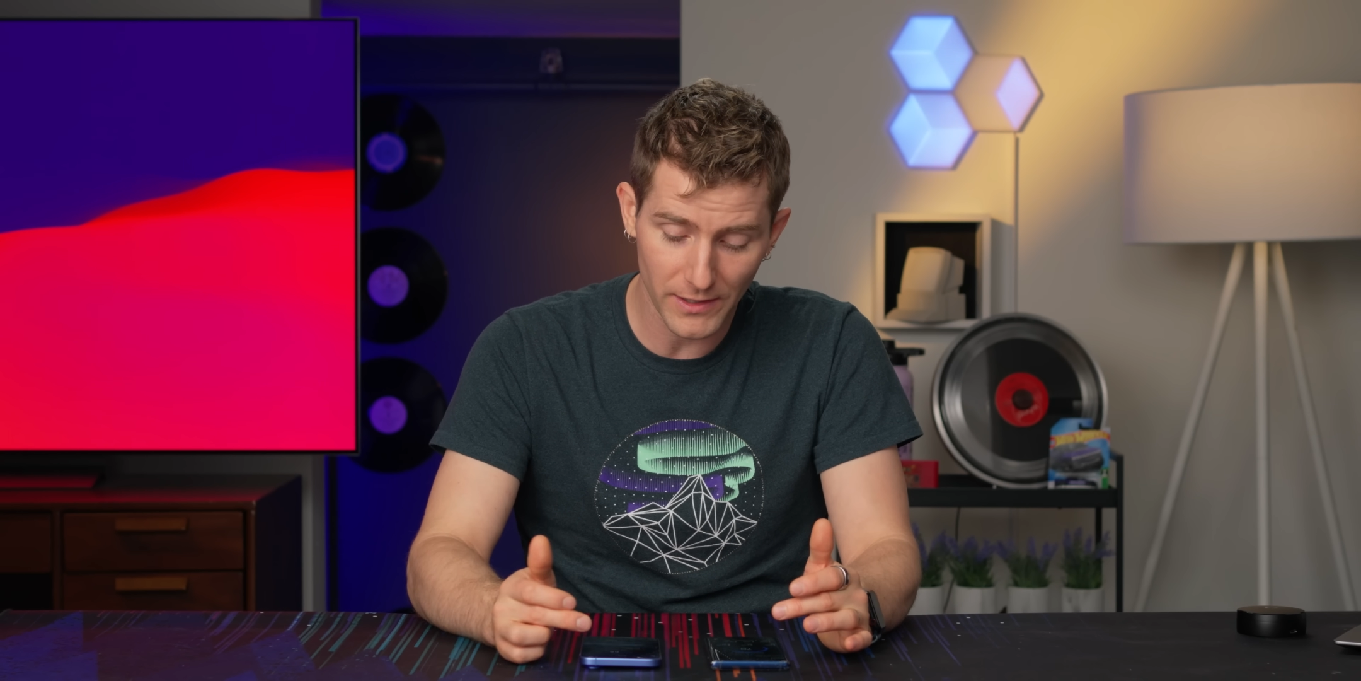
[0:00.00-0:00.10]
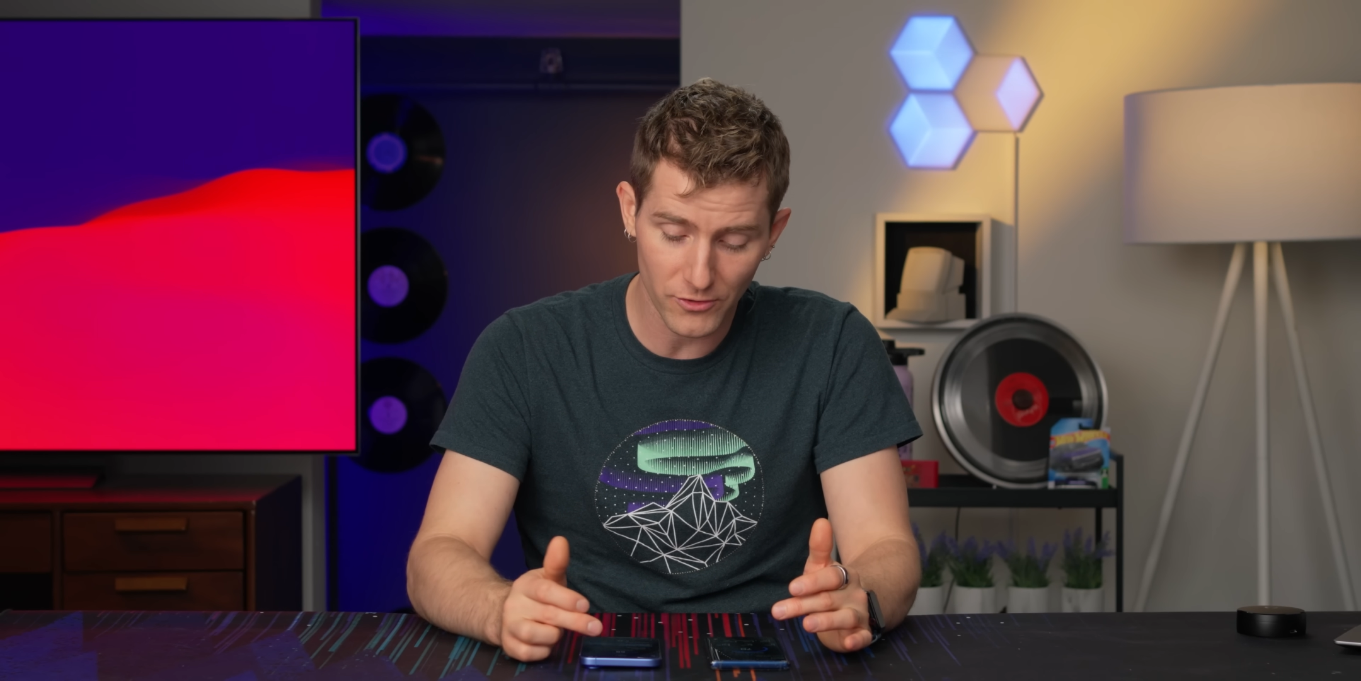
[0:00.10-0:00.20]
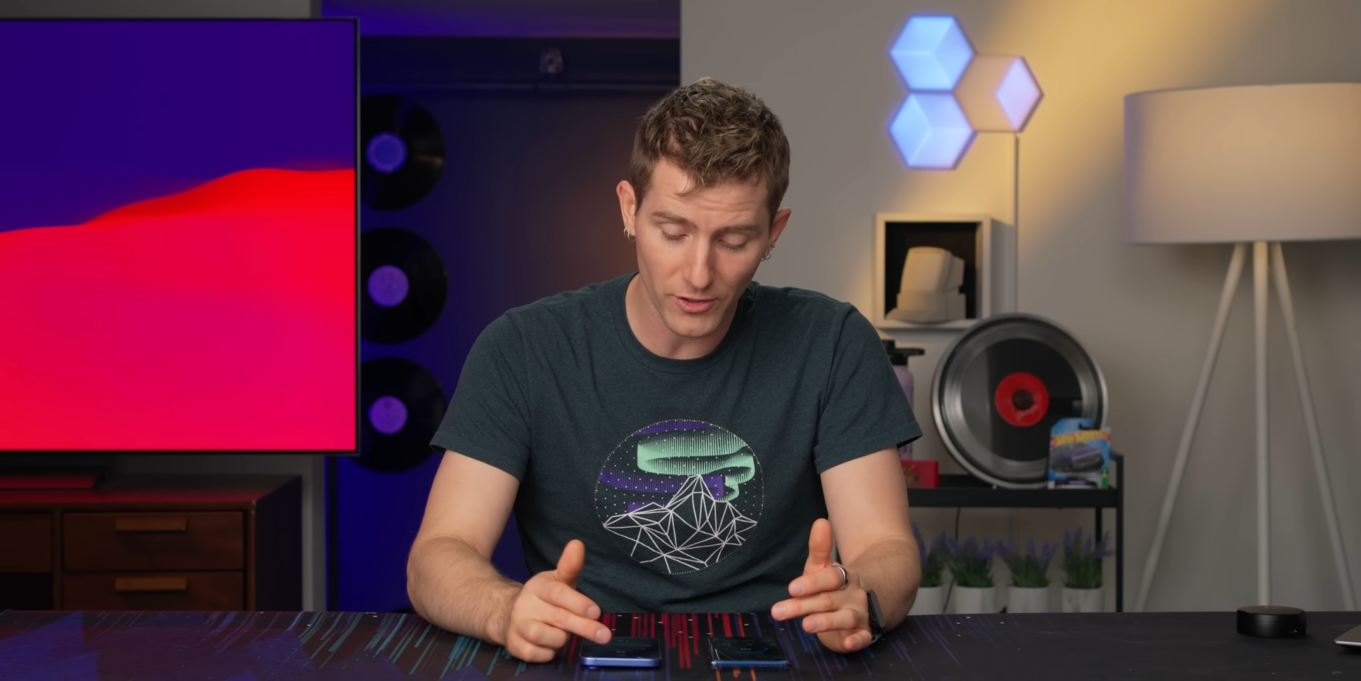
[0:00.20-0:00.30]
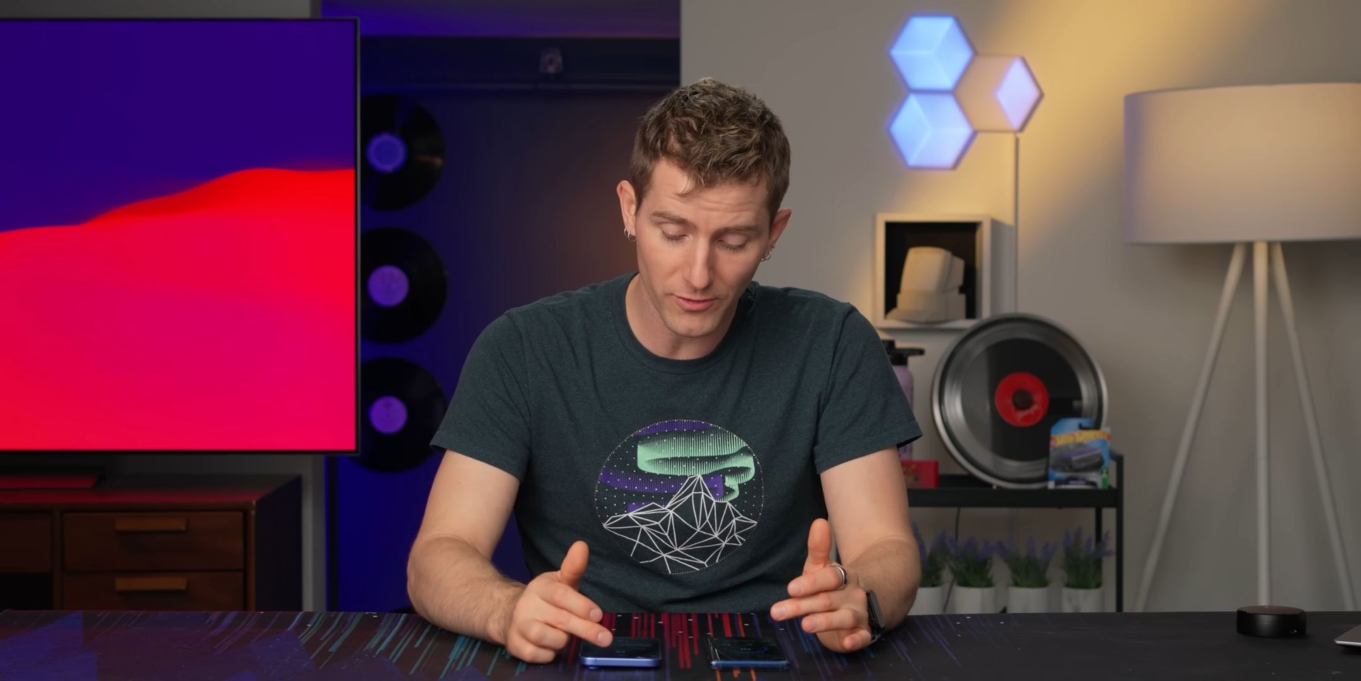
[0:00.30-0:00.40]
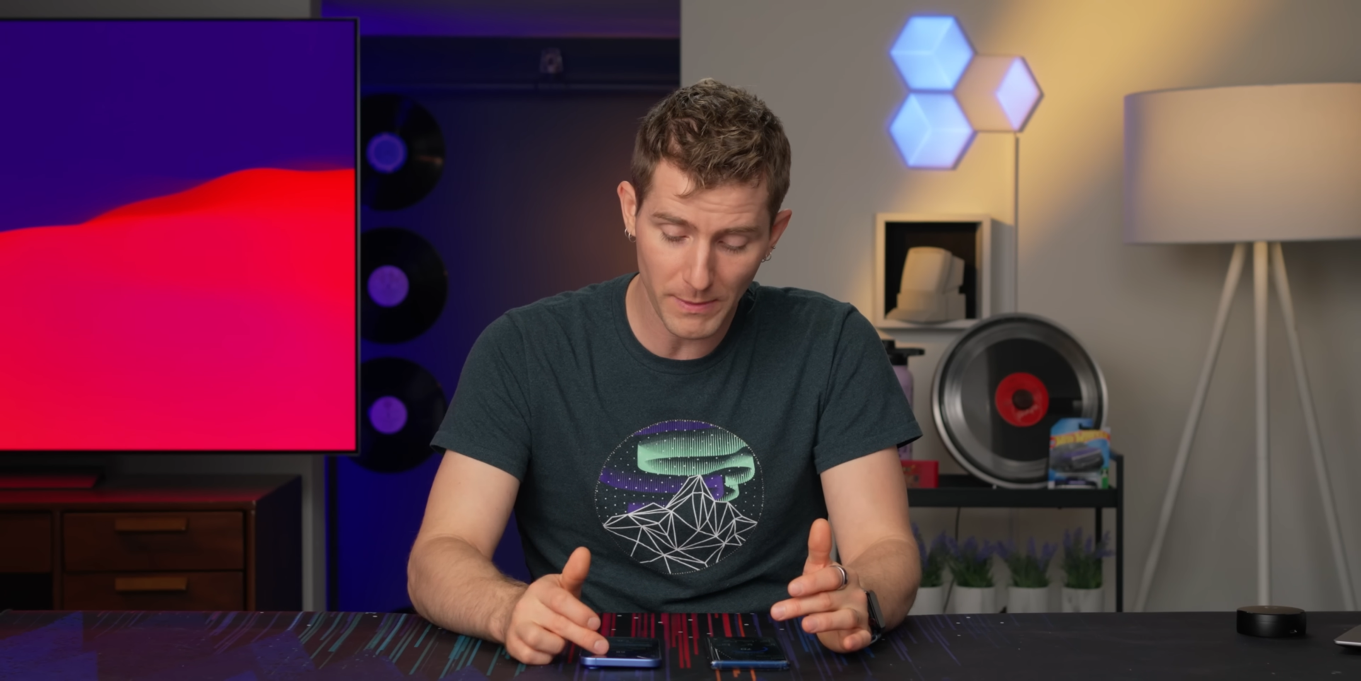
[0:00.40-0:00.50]
that
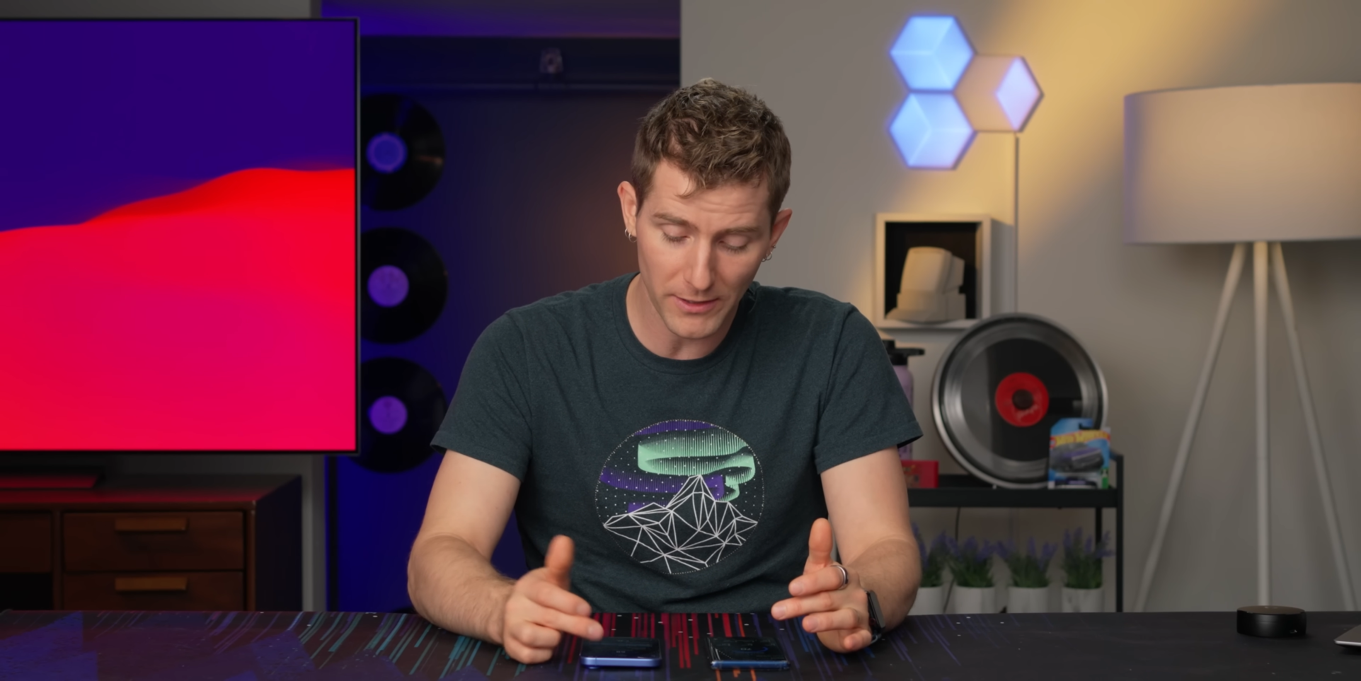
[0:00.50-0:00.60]
just